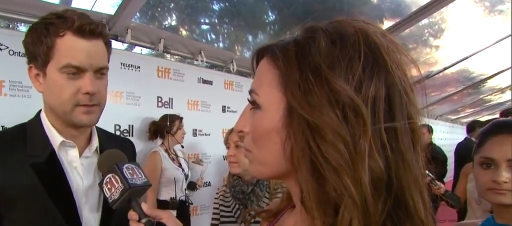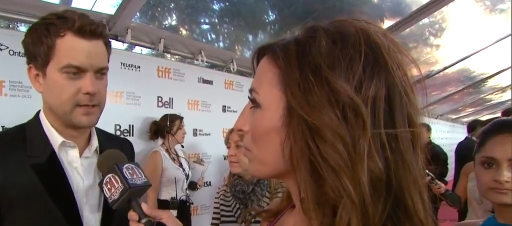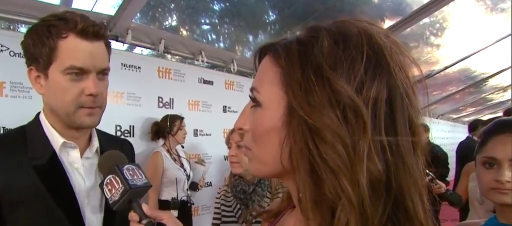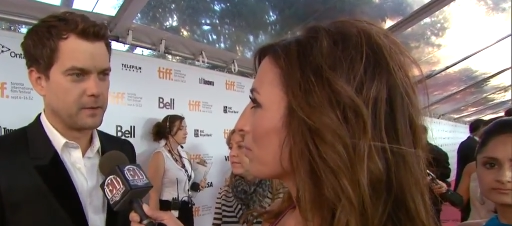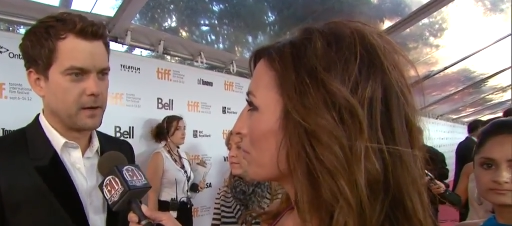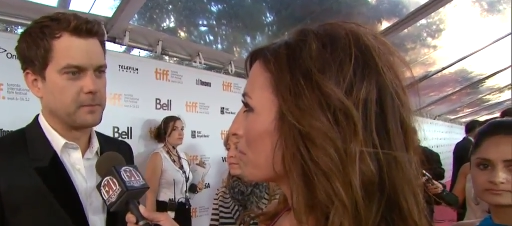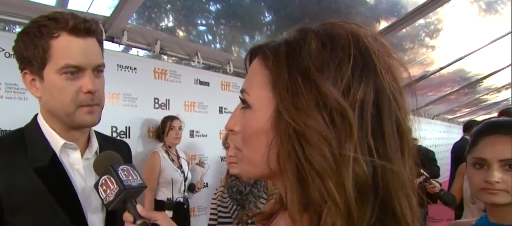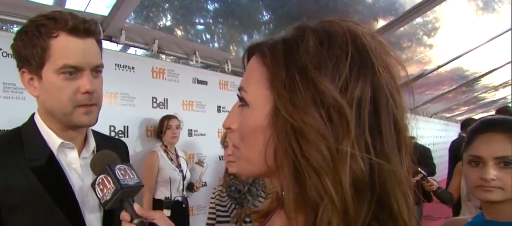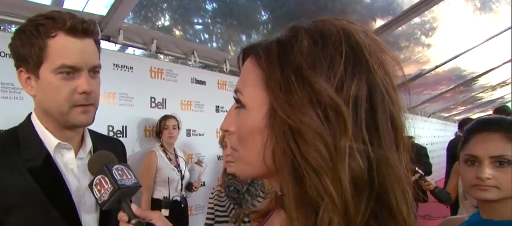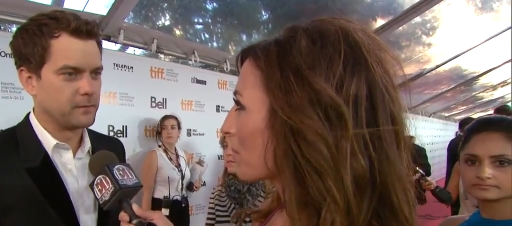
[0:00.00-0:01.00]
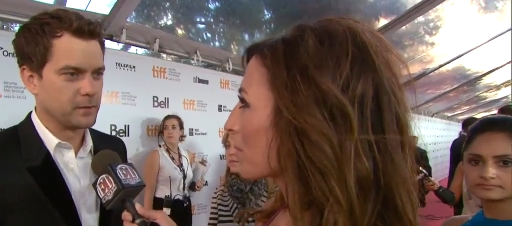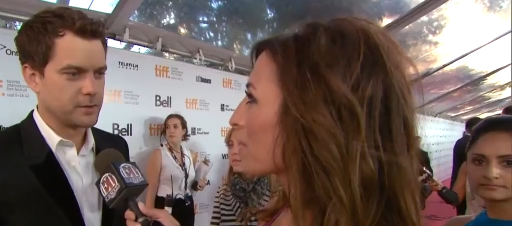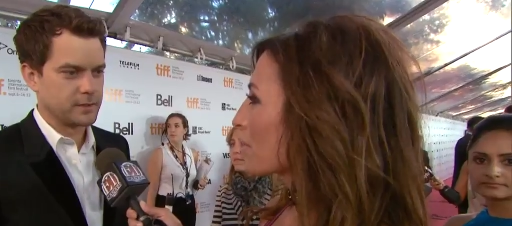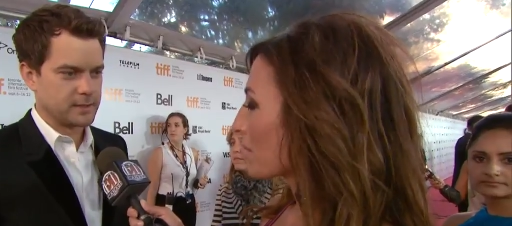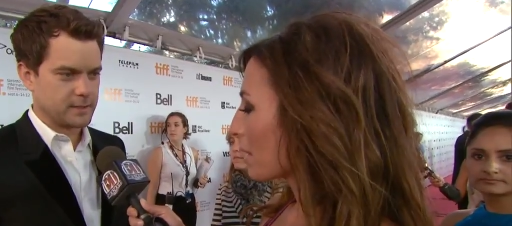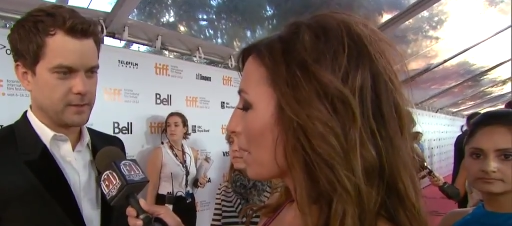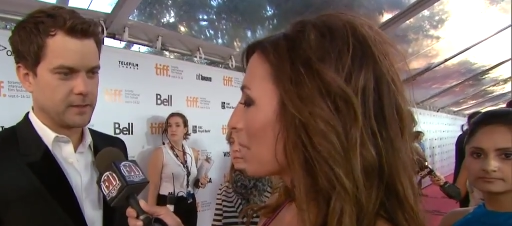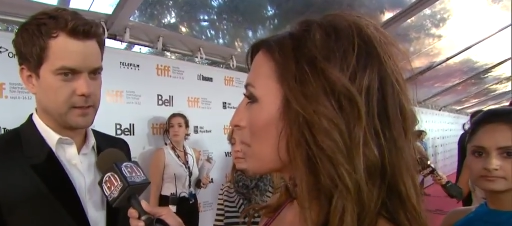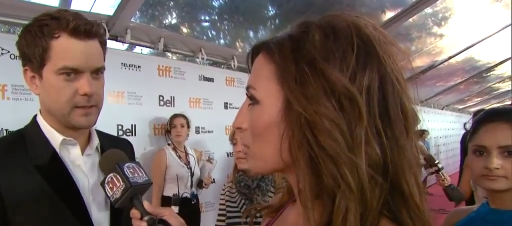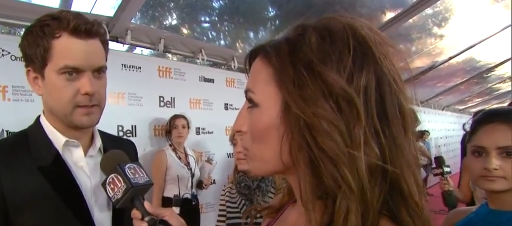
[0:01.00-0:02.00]
Speaker 1: to that problem. I mean, unfortunately,
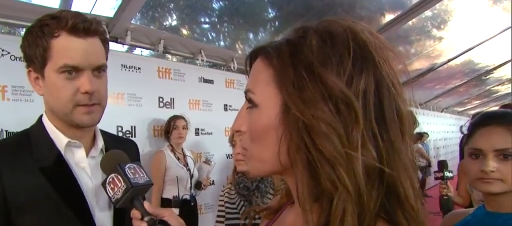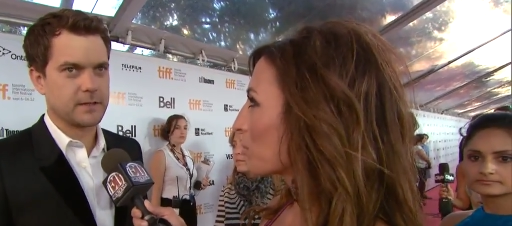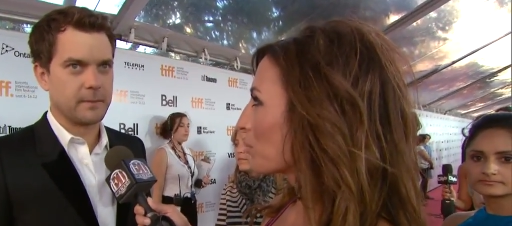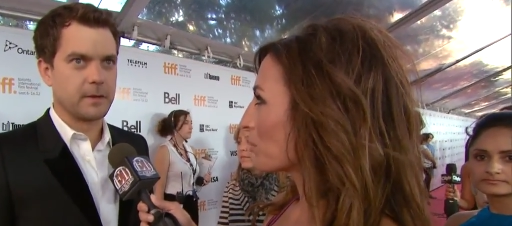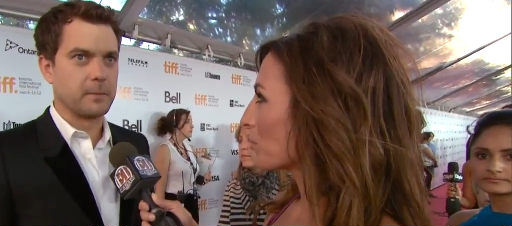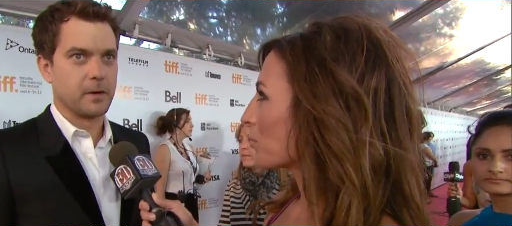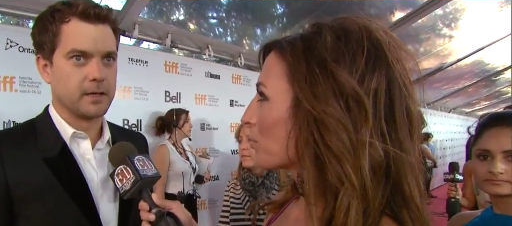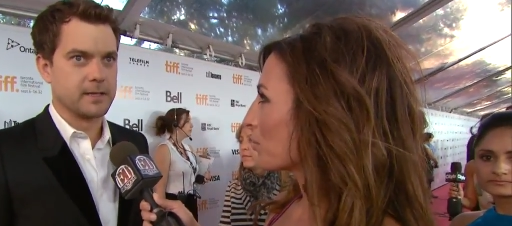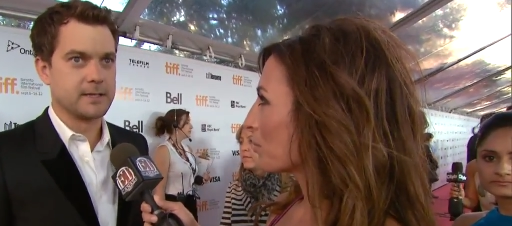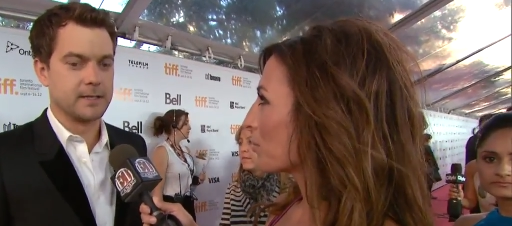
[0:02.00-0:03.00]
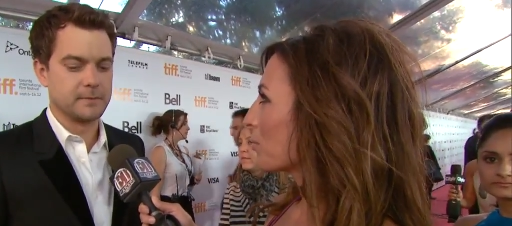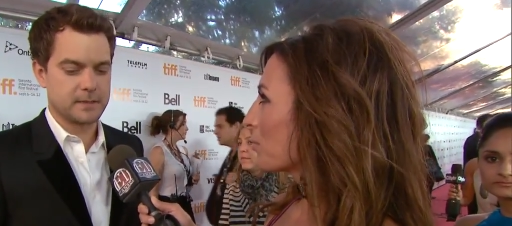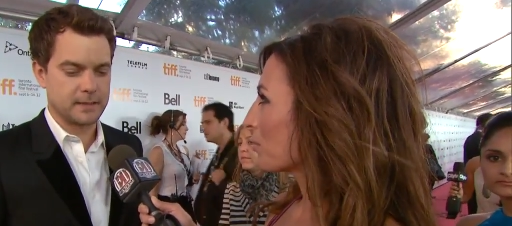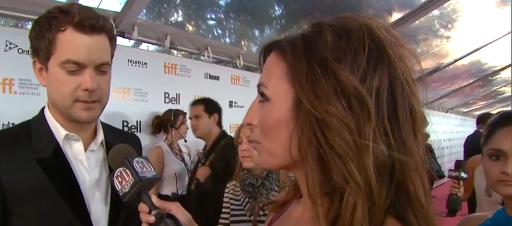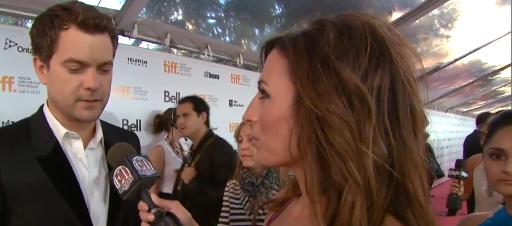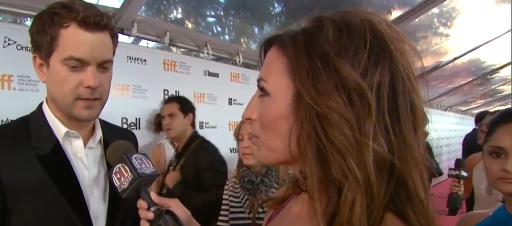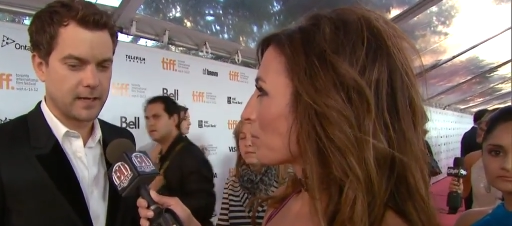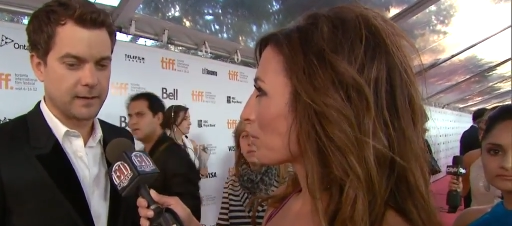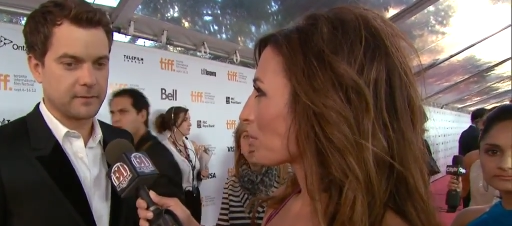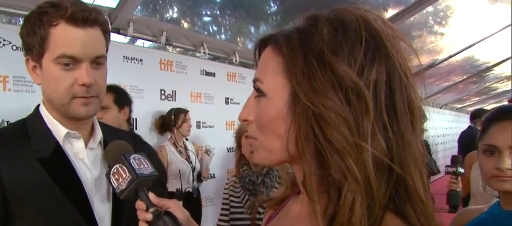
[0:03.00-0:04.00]
Syria is coming apart at the seams, and it's going to
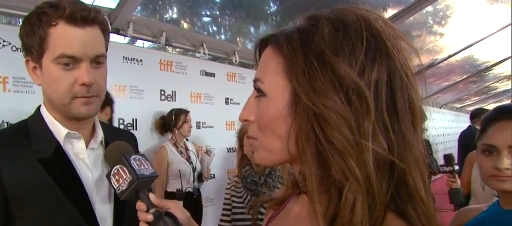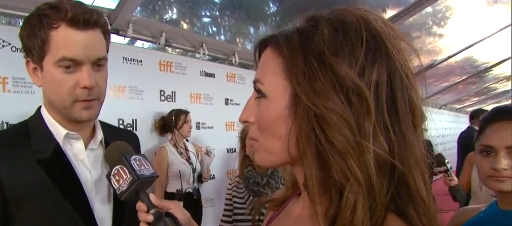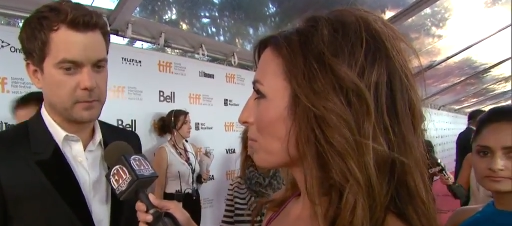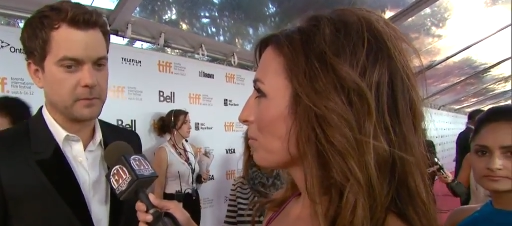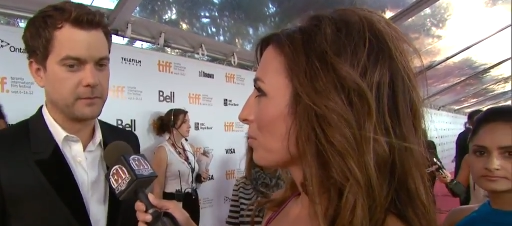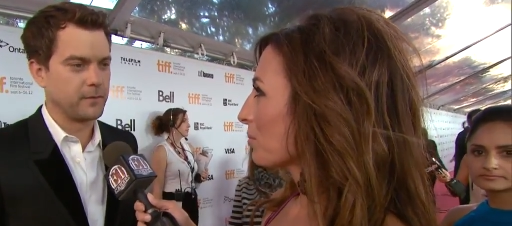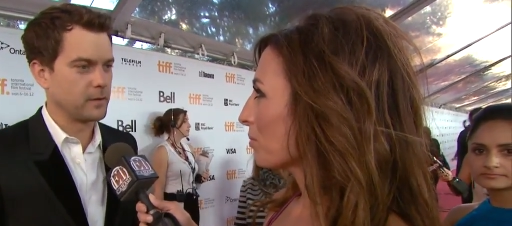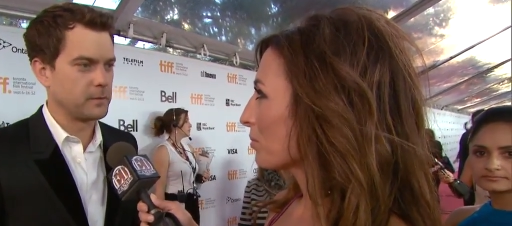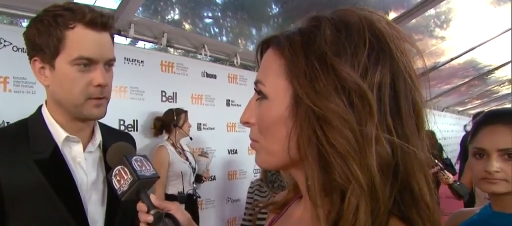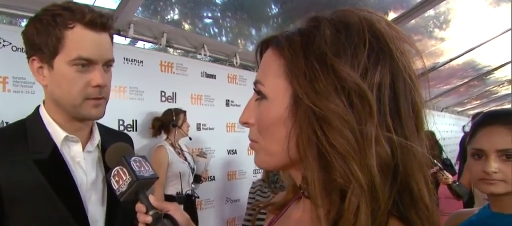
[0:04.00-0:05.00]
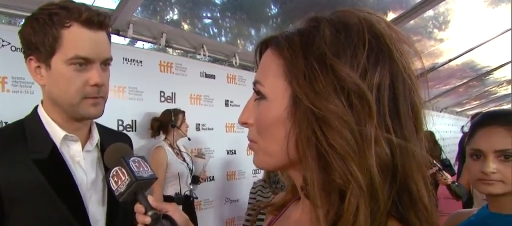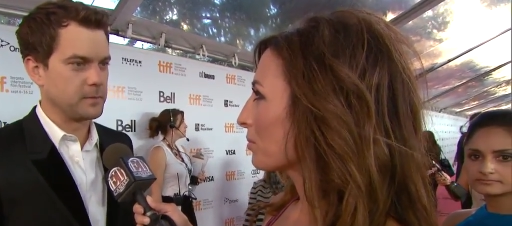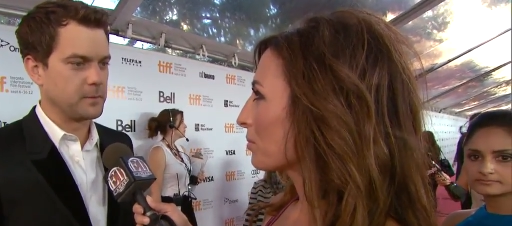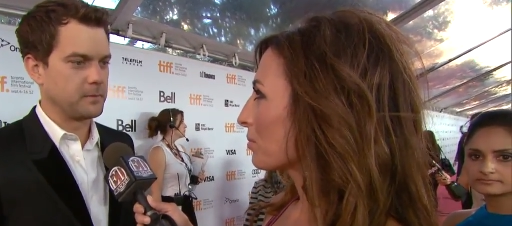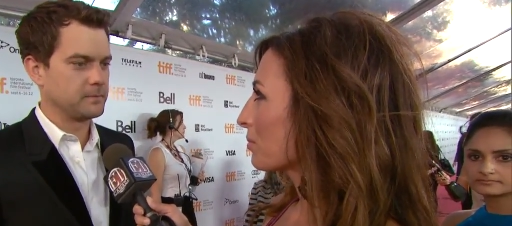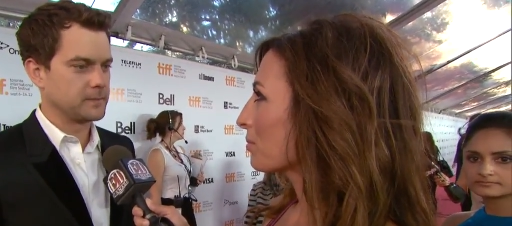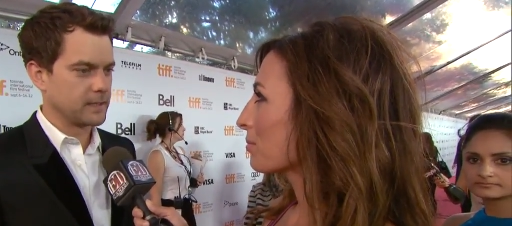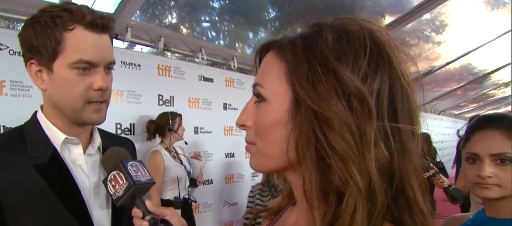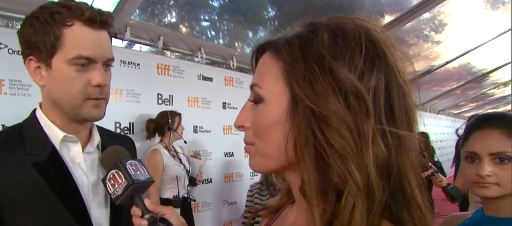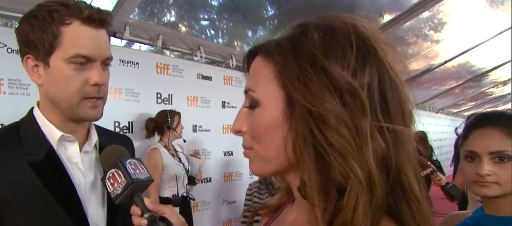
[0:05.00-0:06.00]
have to probably fall apart to be put
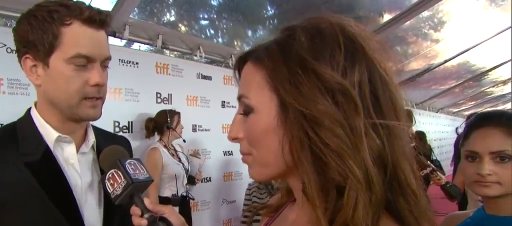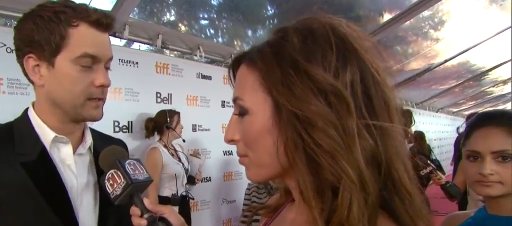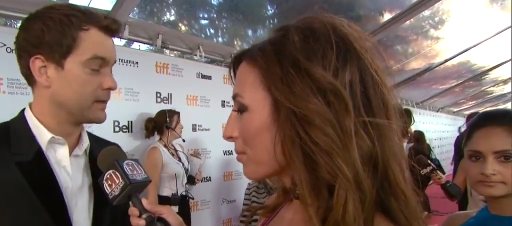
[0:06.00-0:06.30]
together back